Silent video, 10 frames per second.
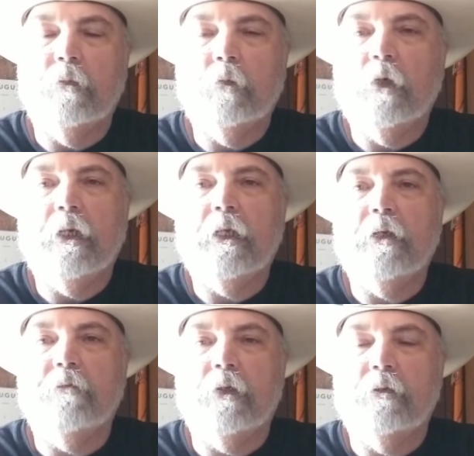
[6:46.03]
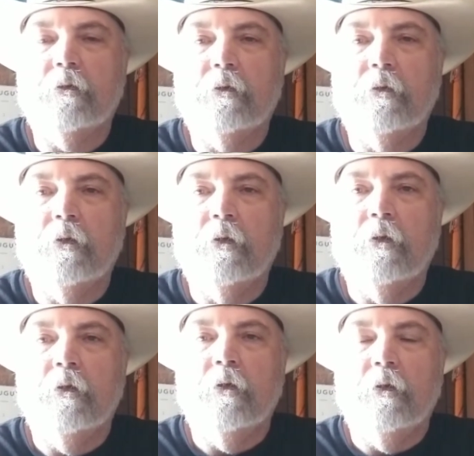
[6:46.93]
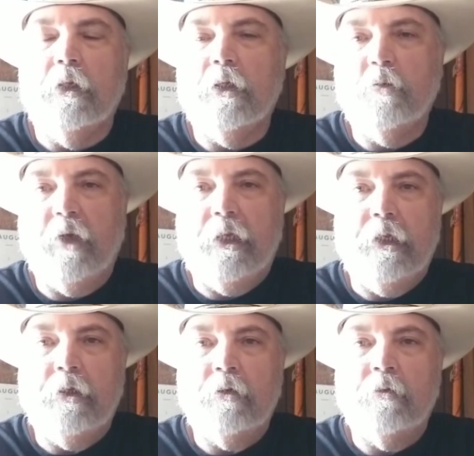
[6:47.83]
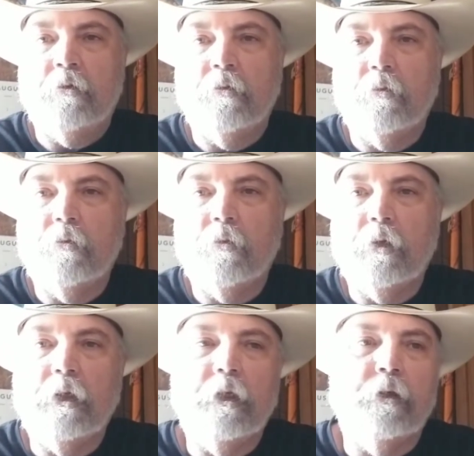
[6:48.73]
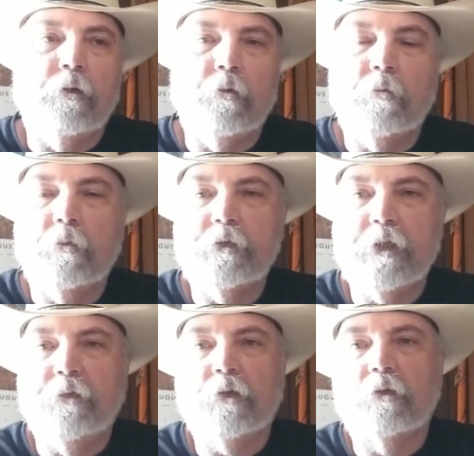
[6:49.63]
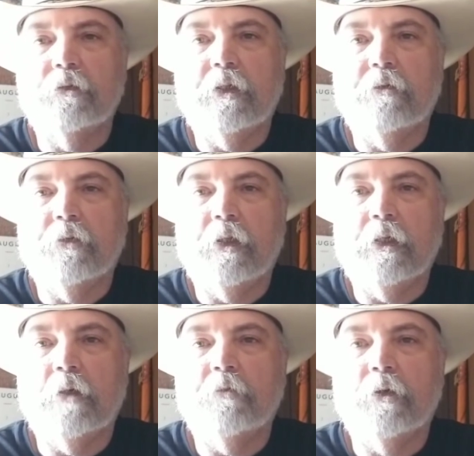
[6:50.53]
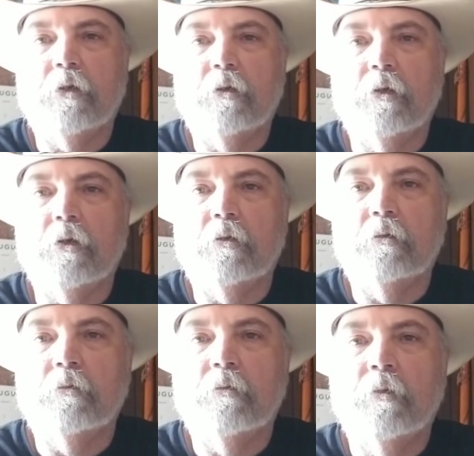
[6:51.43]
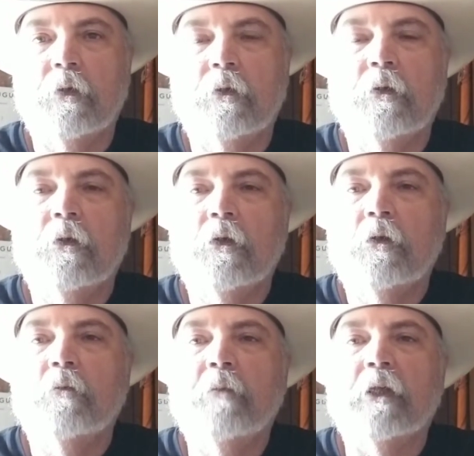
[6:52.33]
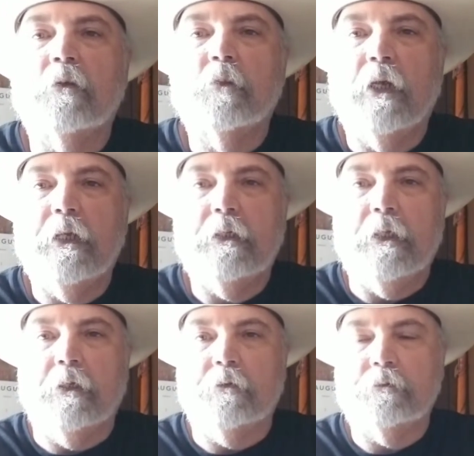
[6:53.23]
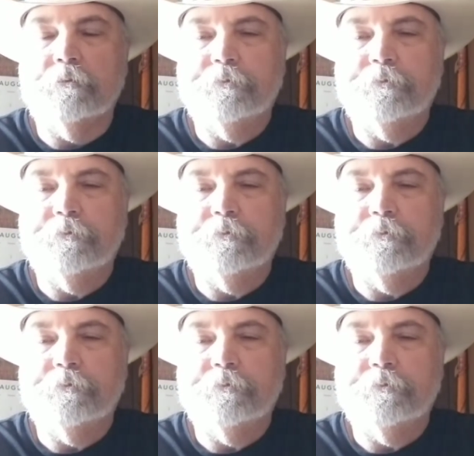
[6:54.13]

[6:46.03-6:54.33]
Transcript: what have you, in pain, and she's holding everything up for her little mental breakdown.